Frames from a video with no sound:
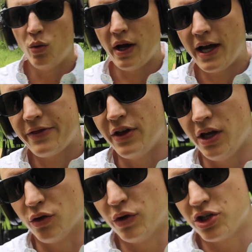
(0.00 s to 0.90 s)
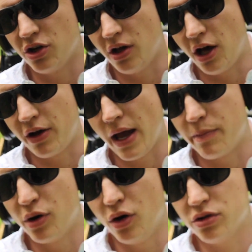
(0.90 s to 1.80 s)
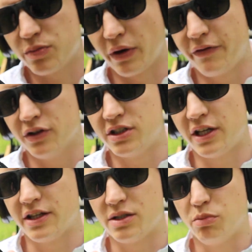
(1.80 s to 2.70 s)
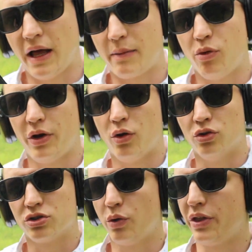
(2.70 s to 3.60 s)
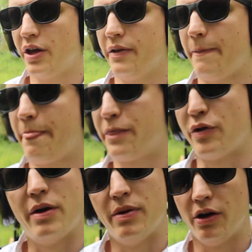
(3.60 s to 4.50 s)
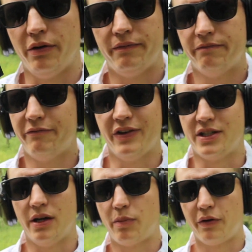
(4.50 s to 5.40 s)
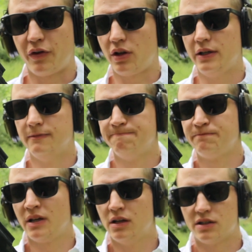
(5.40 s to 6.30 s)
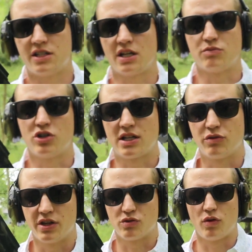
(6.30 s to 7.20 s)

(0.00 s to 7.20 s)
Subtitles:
When I got the original Hellcat Pro, Springfield sent this black point holster with it. Threaded barrel fits in it perfectly. Let's take some shots with this